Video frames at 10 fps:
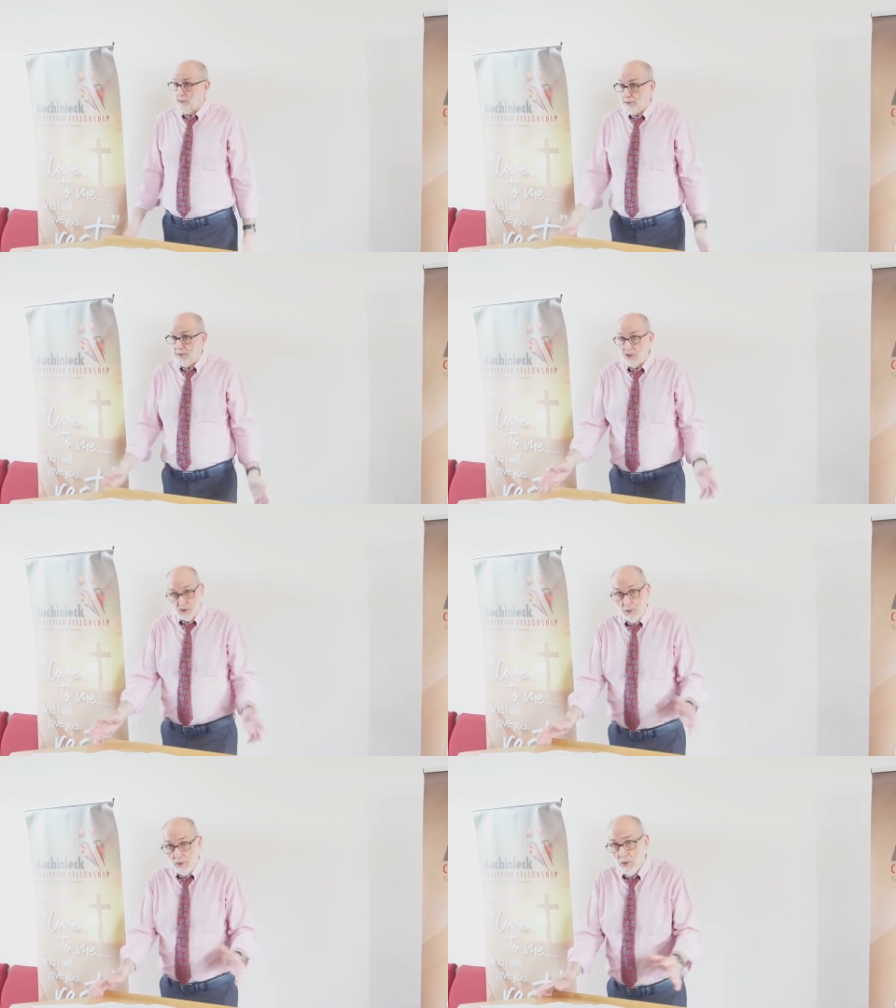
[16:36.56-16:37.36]
We just
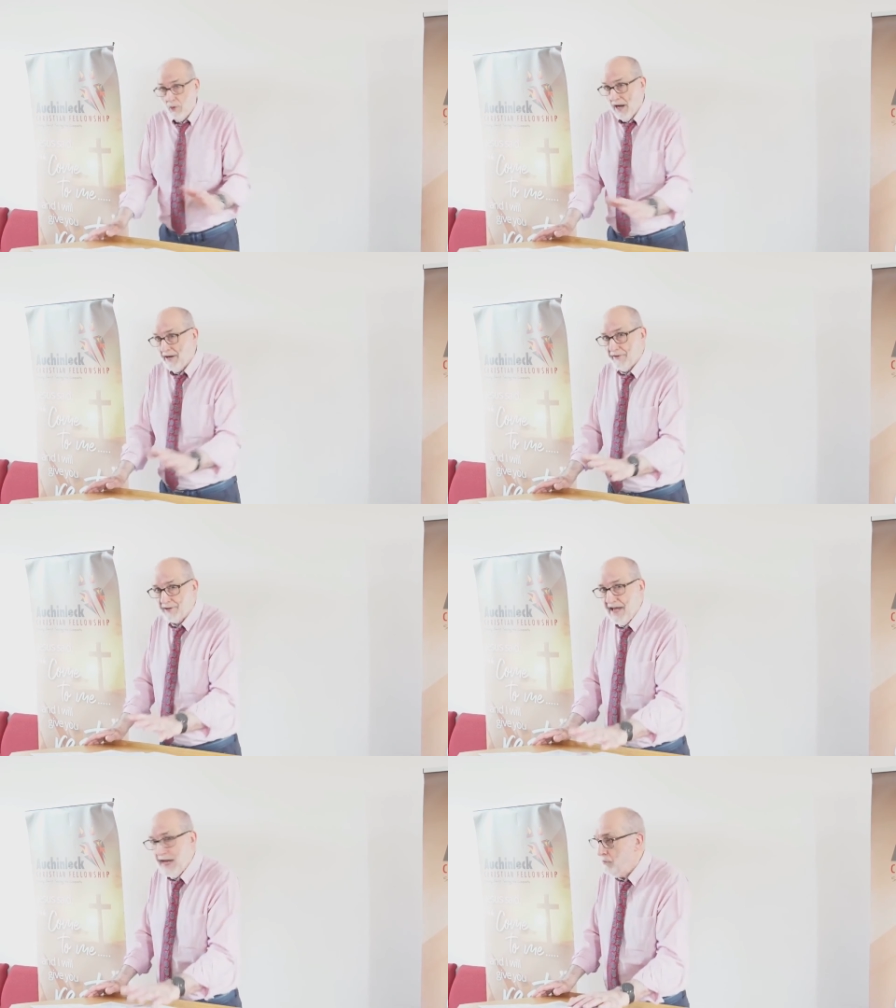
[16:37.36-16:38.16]
don't know what another
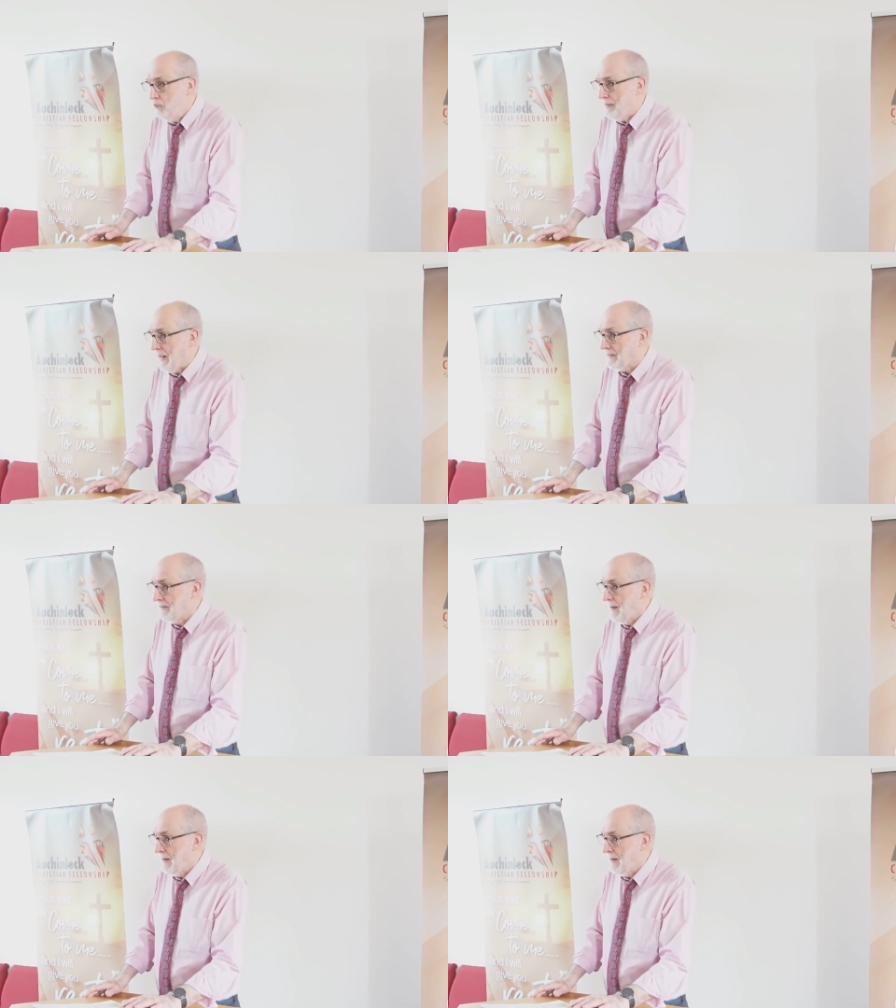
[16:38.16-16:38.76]
day will bring.